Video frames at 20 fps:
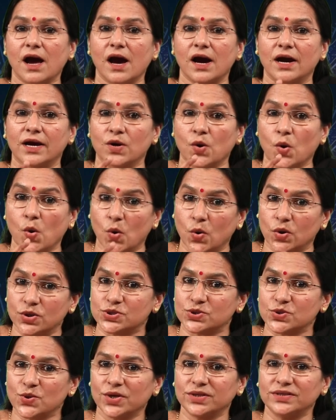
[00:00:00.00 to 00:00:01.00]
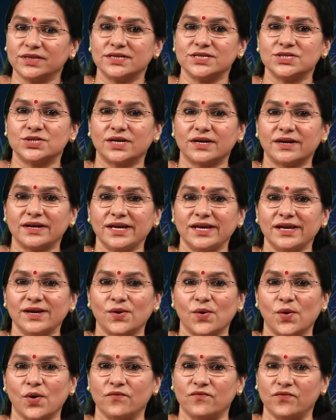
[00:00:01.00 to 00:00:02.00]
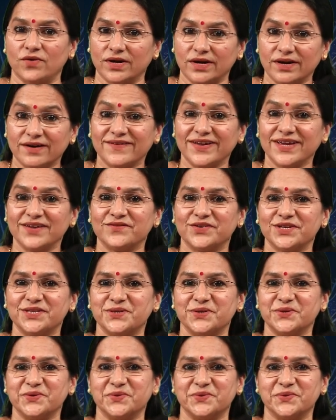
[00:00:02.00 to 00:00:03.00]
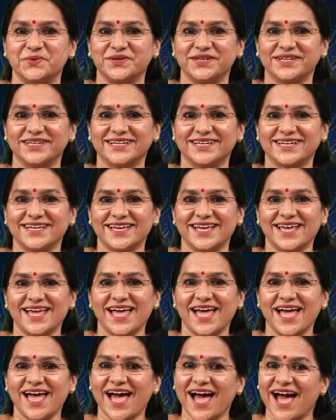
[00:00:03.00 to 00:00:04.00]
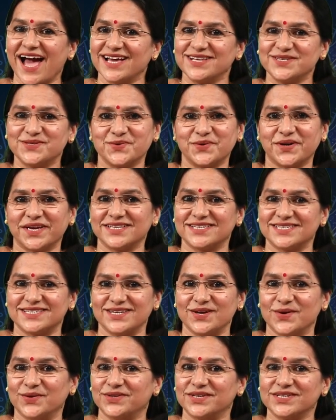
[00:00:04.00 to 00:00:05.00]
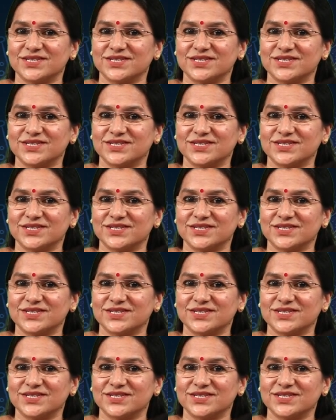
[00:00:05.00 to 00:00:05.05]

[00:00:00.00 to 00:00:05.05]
are also on the journey of learning with you. As you can see on